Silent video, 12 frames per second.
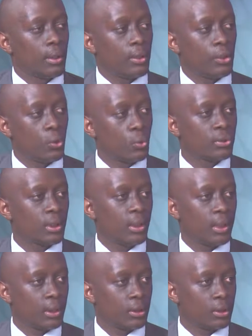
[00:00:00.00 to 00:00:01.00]
use the
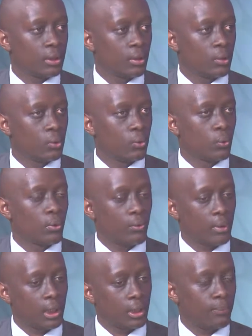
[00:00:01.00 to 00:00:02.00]
debt to
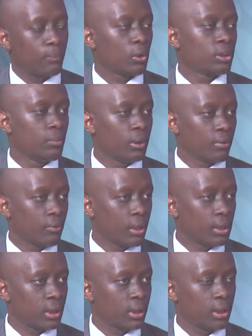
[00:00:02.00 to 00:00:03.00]
create, possibly
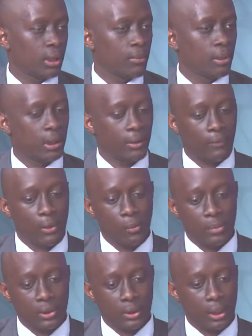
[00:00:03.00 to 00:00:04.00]
create an enabling
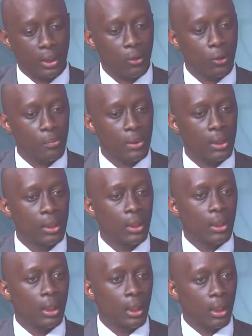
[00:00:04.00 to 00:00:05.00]
environment in the economy,
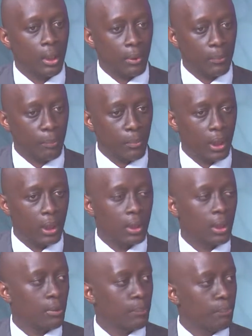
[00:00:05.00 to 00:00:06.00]
mm -hmm. uh, making
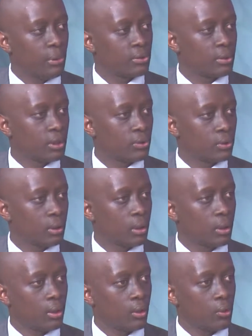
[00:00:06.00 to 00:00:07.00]
business uh,
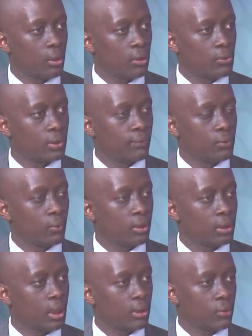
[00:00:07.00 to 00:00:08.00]
conducive to
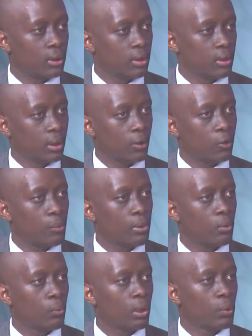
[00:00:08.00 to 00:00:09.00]
conduct within the
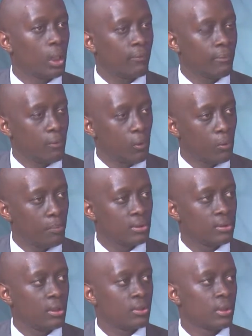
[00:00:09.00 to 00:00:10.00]
economy. When you have more
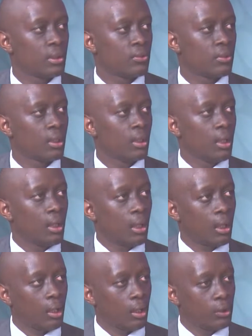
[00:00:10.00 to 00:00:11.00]
businesses
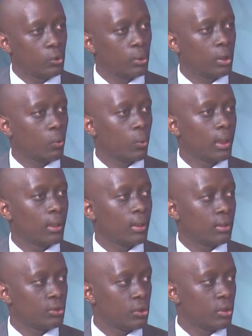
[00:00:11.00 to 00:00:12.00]
uh, doing
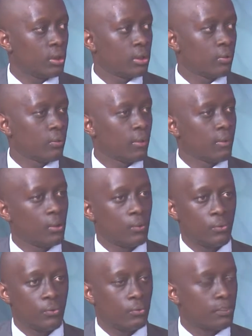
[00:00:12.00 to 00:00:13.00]
well, generating
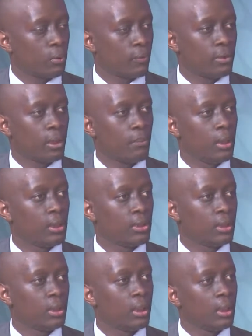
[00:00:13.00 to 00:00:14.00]
revenues,
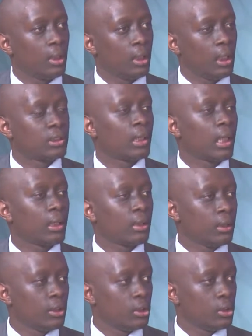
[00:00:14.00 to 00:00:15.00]
profitability, it's likely